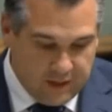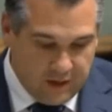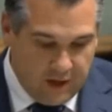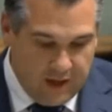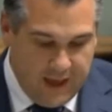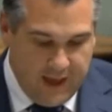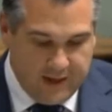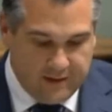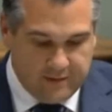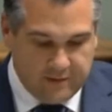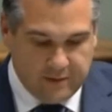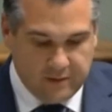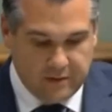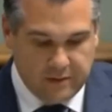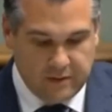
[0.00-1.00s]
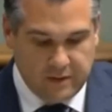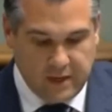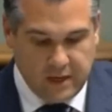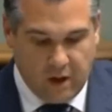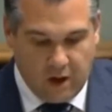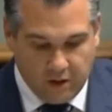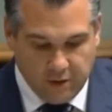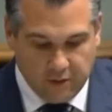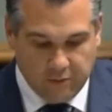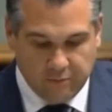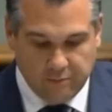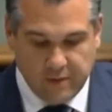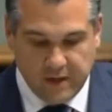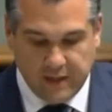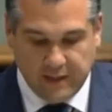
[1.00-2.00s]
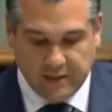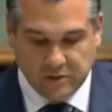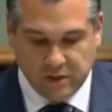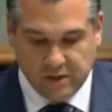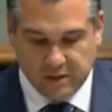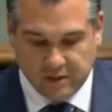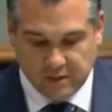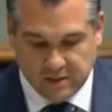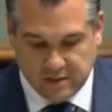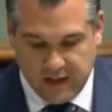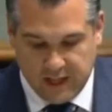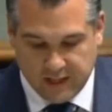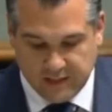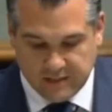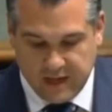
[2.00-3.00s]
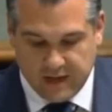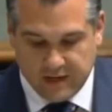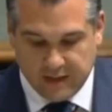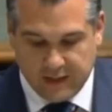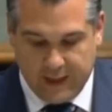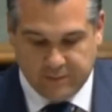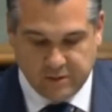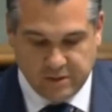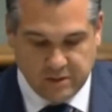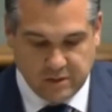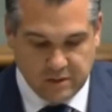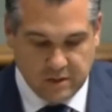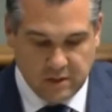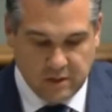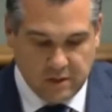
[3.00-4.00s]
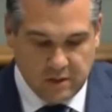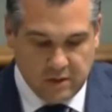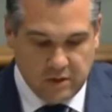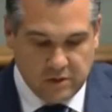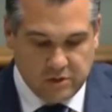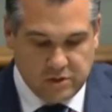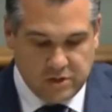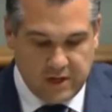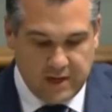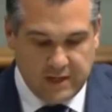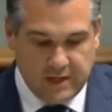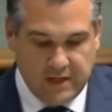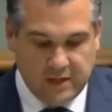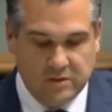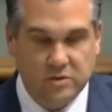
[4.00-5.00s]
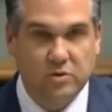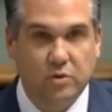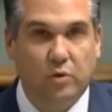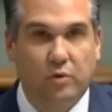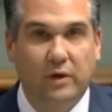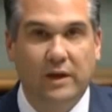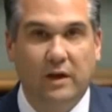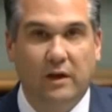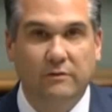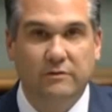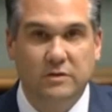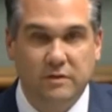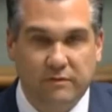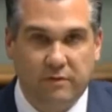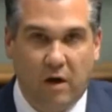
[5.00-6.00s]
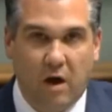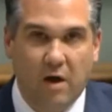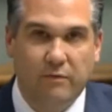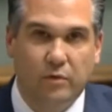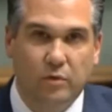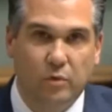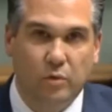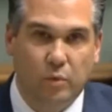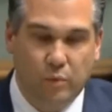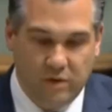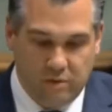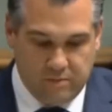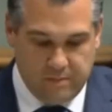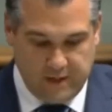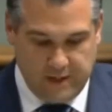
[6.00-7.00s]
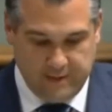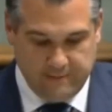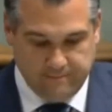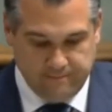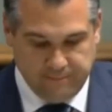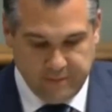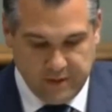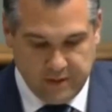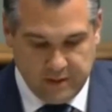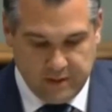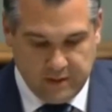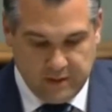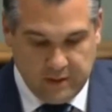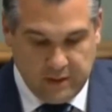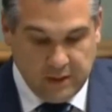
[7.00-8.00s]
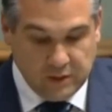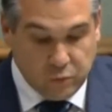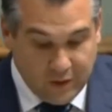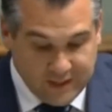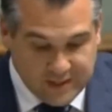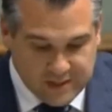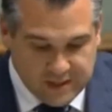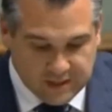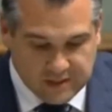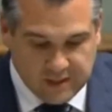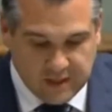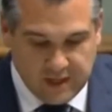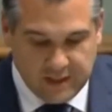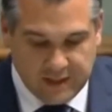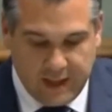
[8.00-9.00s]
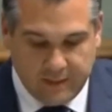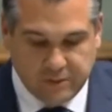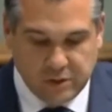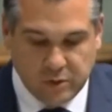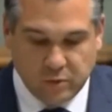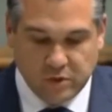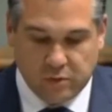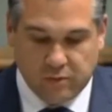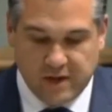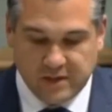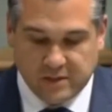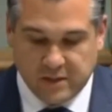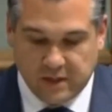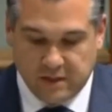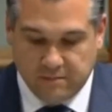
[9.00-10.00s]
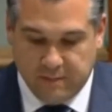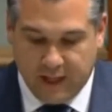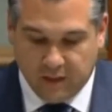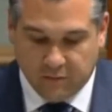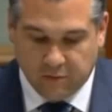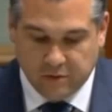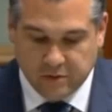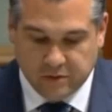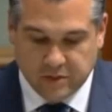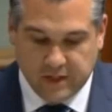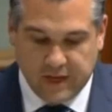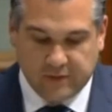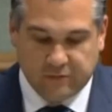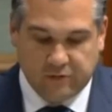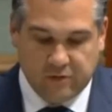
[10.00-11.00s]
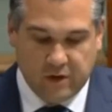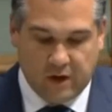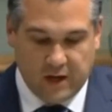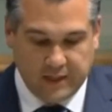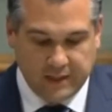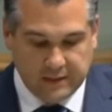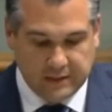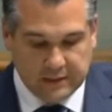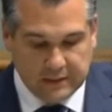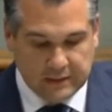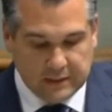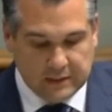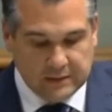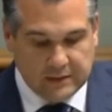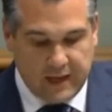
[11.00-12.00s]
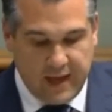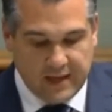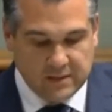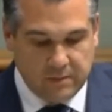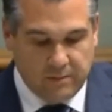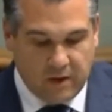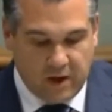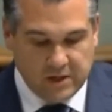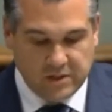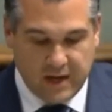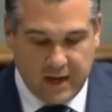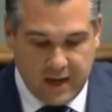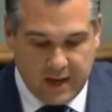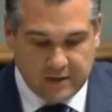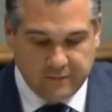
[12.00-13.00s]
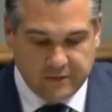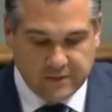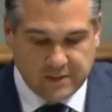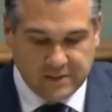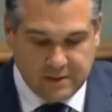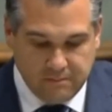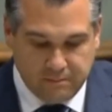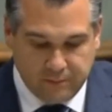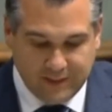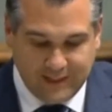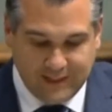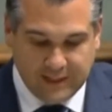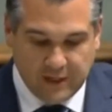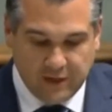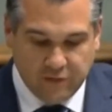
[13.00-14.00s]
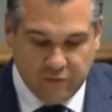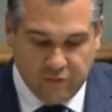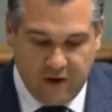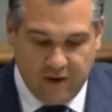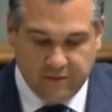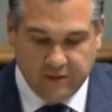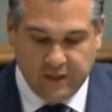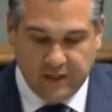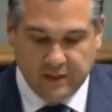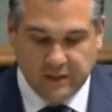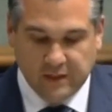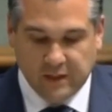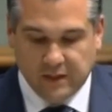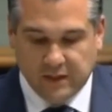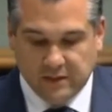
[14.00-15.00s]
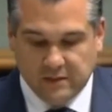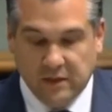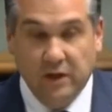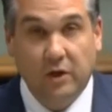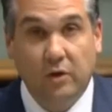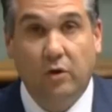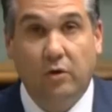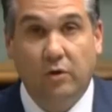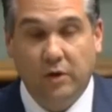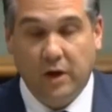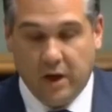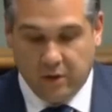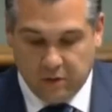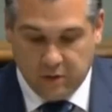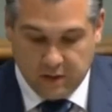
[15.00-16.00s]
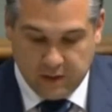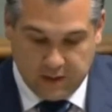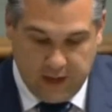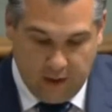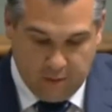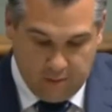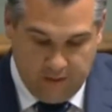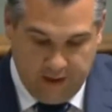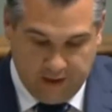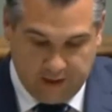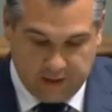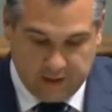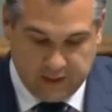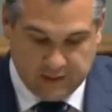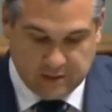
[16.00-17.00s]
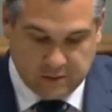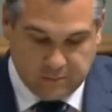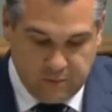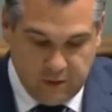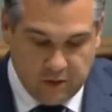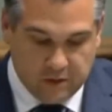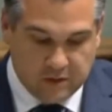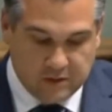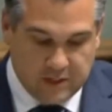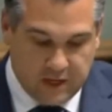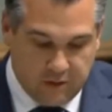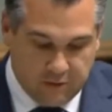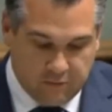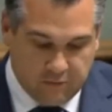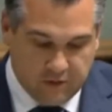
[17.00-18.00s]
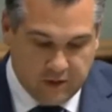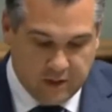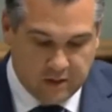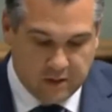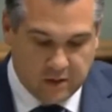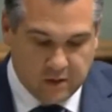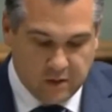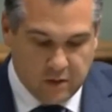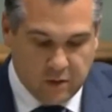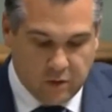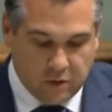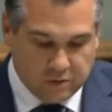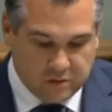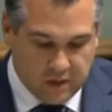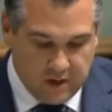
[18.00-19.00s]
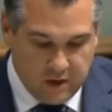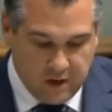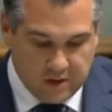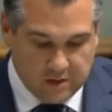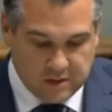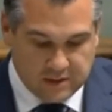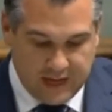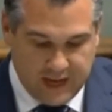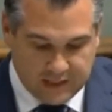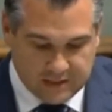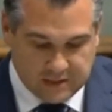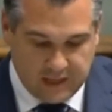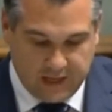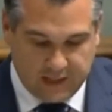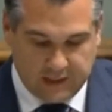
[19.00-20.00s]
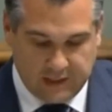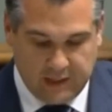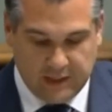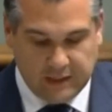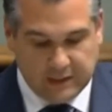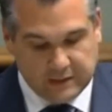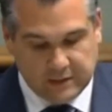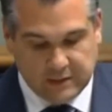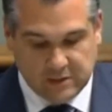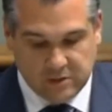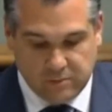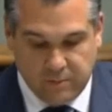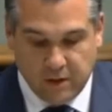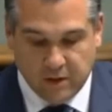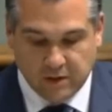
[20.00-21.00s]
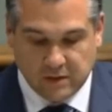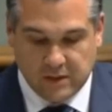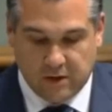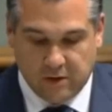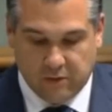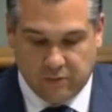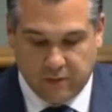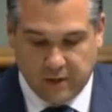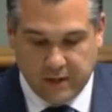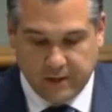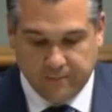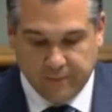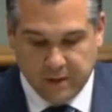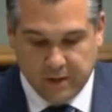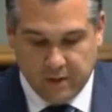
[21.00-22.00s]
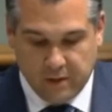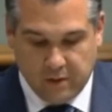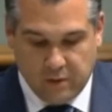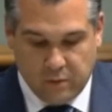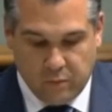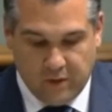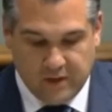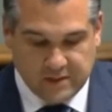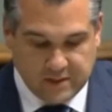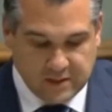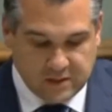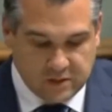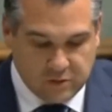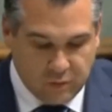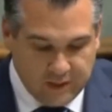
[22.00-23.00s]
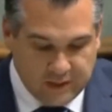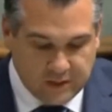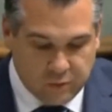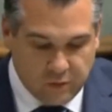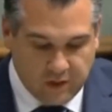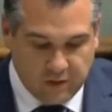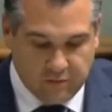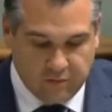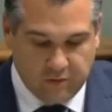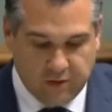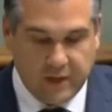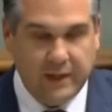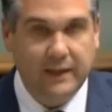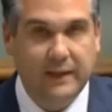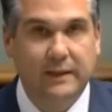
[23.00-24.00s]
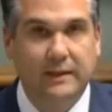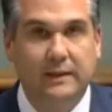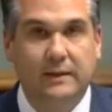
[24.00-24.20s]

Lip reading: I had the honour of meeting journalist Alexandra Lapshina, who shared his story of survival with me. In 2016, Lapshina was arrested in Belarus and extradited to Azerbaijan for simply travelling to Nagorno-Karabakh, a disputed territory also known as Artsakh, a disputed territory where since 2023